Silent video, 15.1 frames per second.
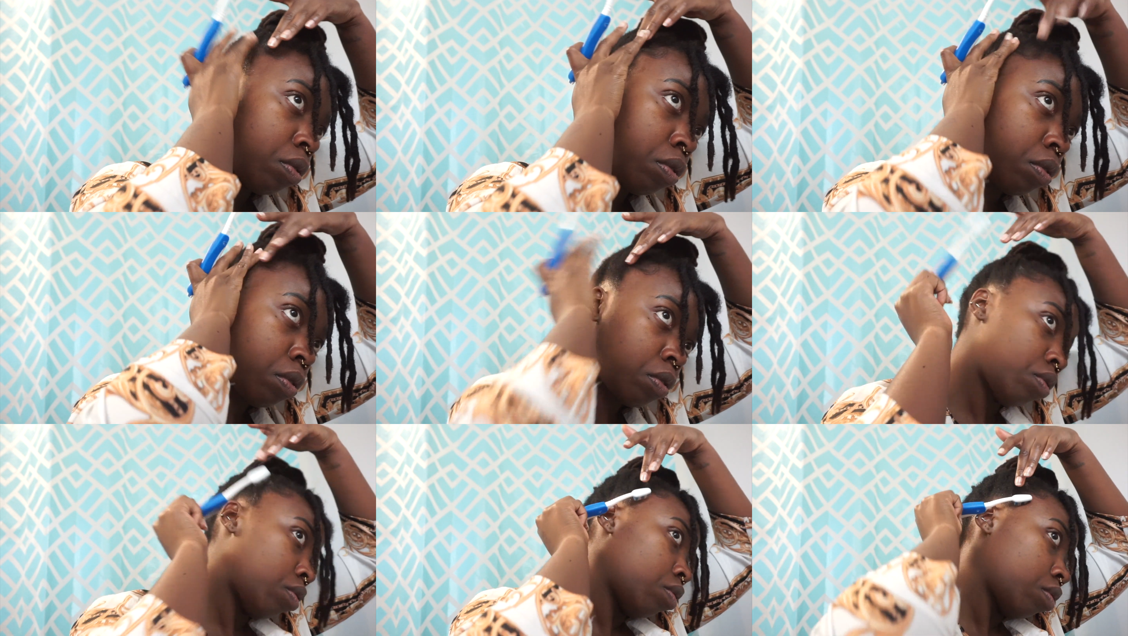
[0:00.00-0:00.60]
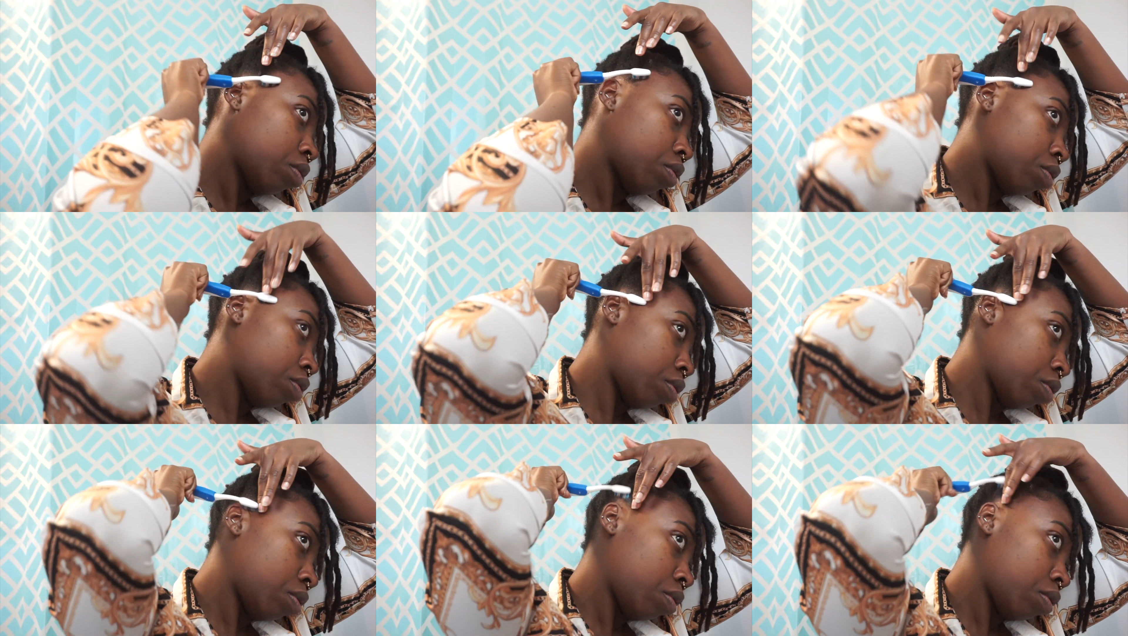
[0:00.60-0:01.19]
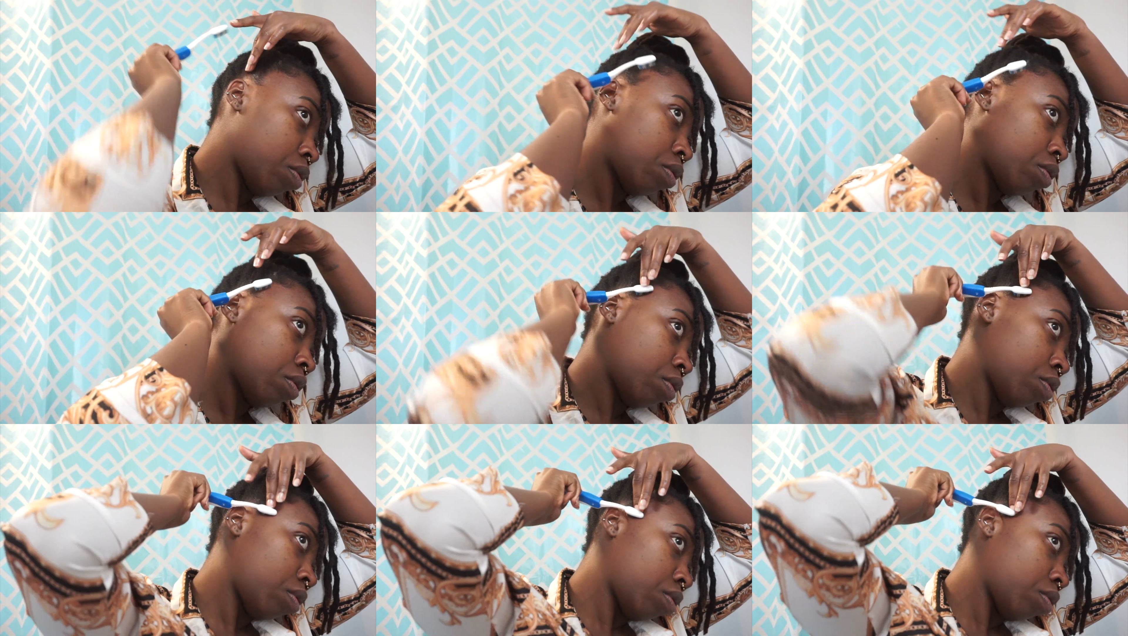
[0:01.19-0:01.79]
I think this is probably the best
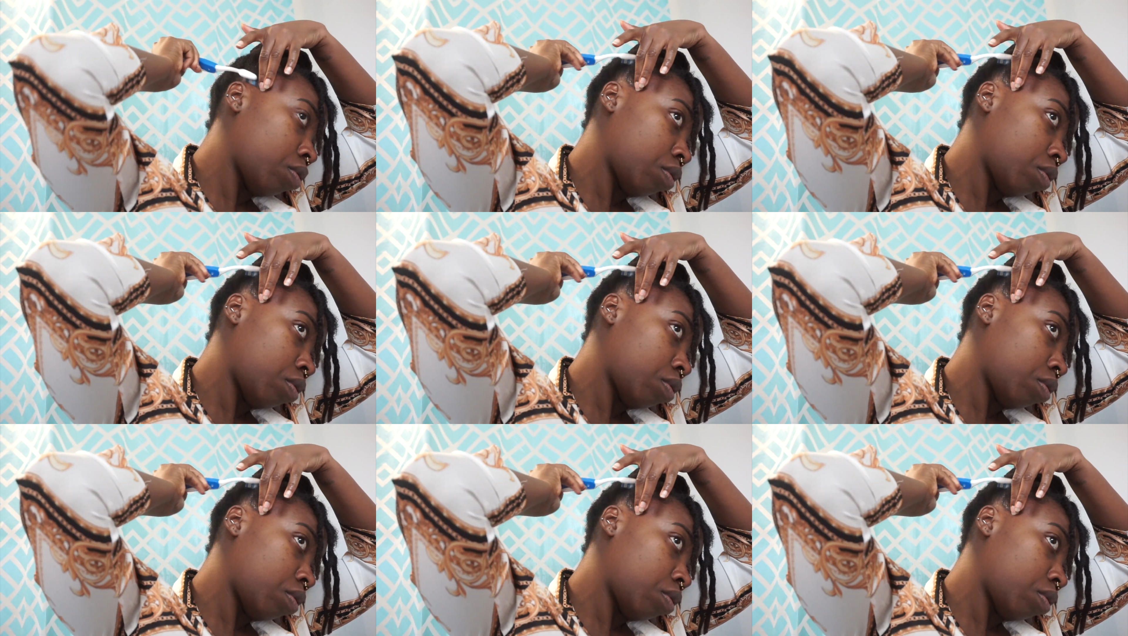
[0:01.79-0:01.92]
edges that I